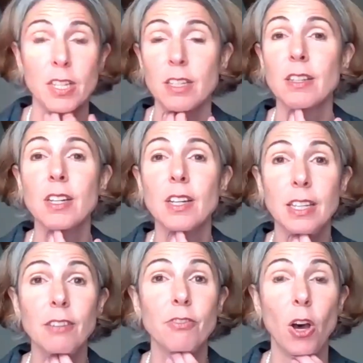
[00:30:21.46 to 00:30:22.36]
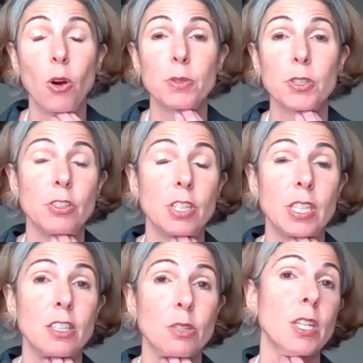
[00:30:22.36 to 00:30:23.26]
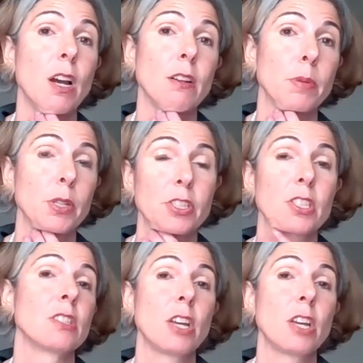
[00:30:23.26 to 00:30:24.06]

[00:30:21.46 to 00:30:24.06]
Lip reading: to give that opportunity to a young person.